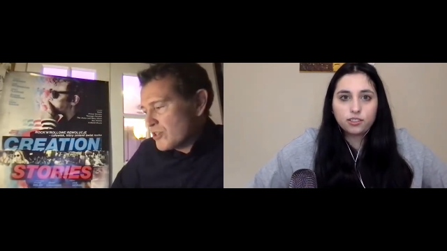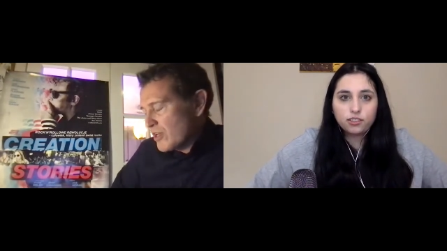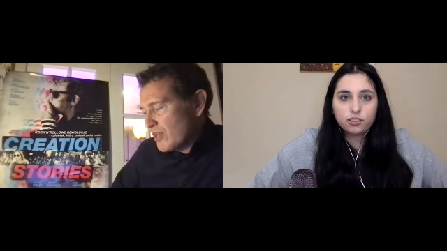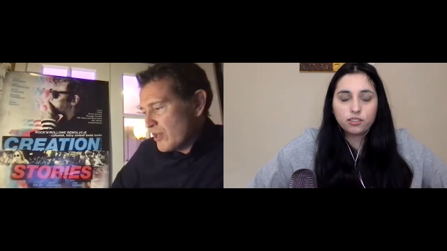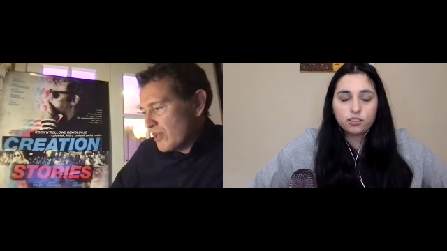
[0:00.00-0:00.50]

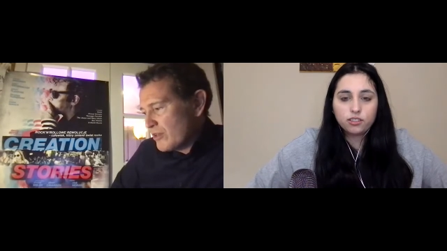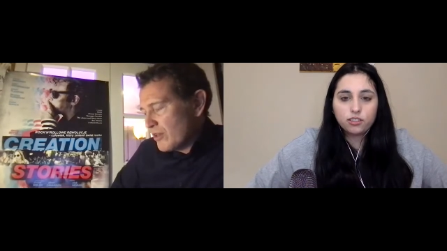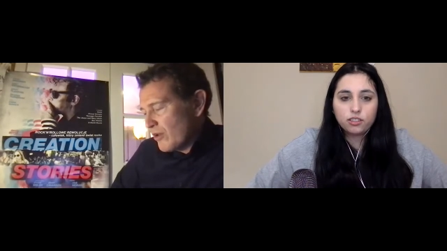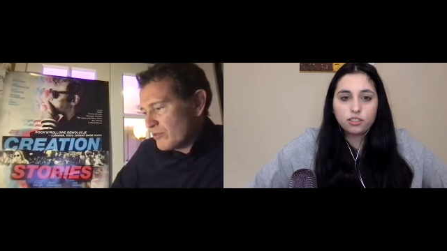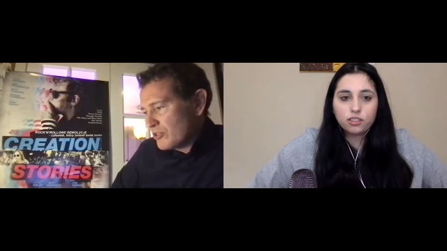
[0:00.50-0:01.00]
Speaker 1: uh,
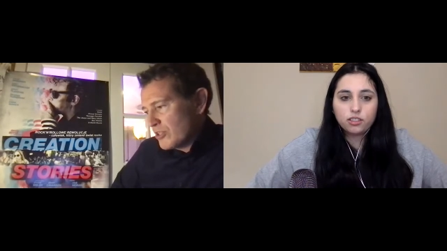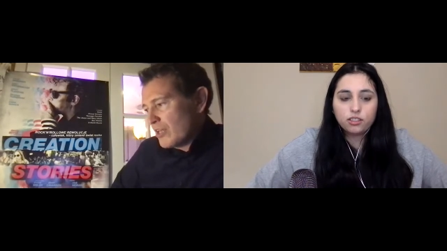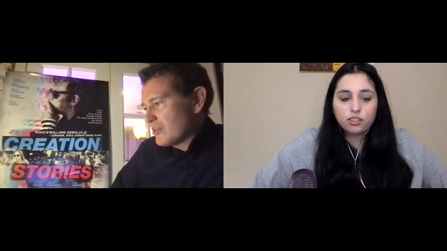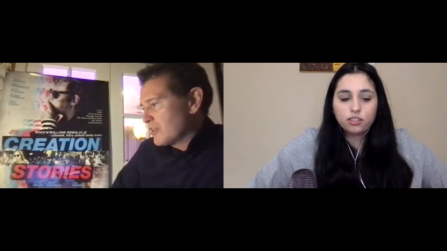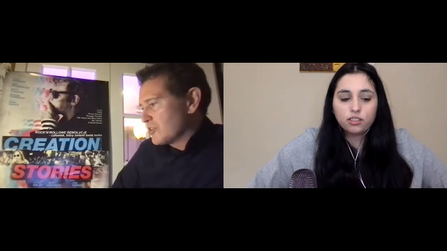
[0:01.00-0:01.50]
that
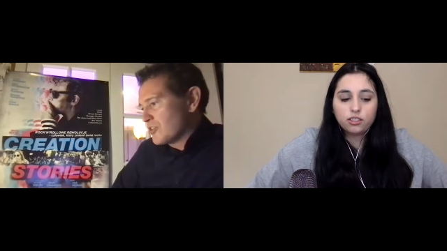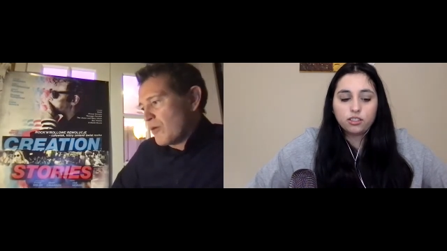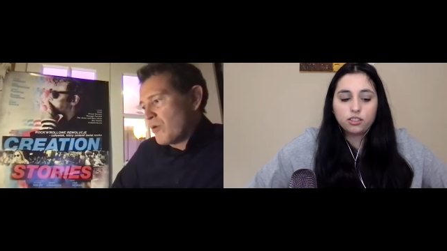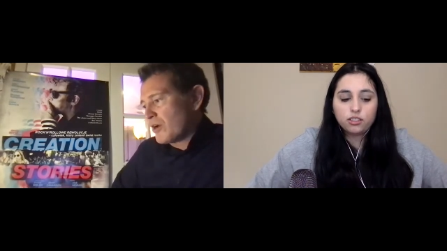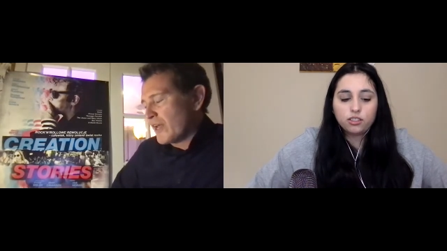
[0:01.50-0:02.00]
suddenly
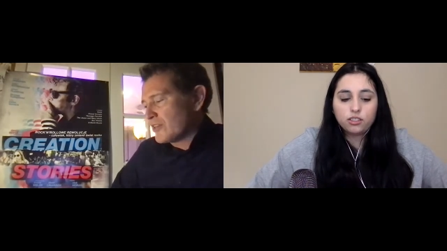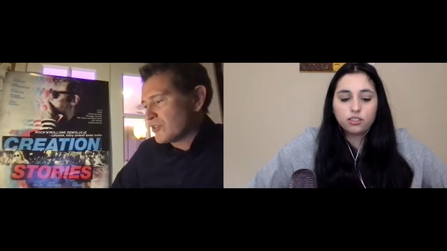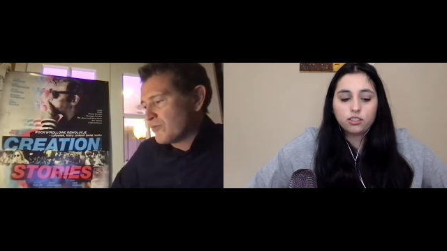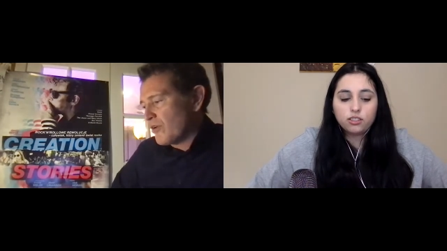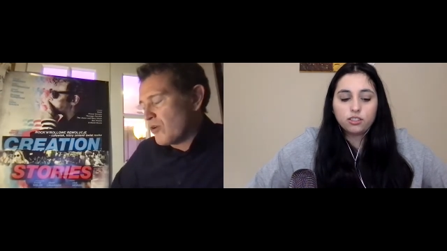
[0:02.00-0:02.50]
someone gets
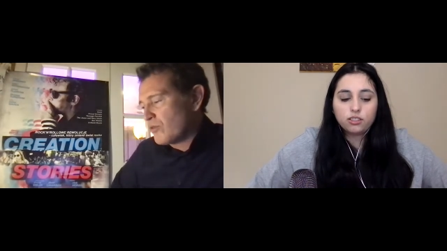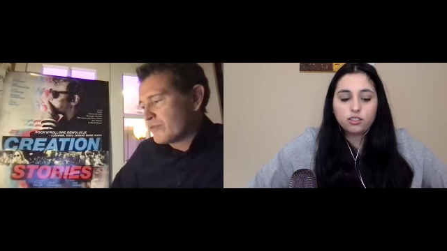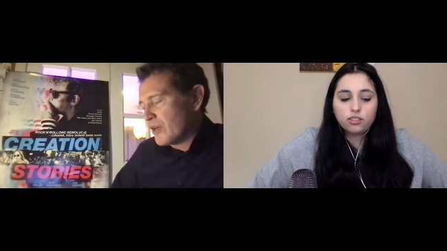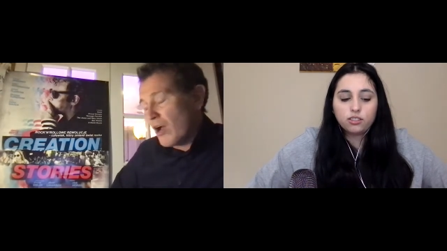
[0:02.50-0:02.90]
involved.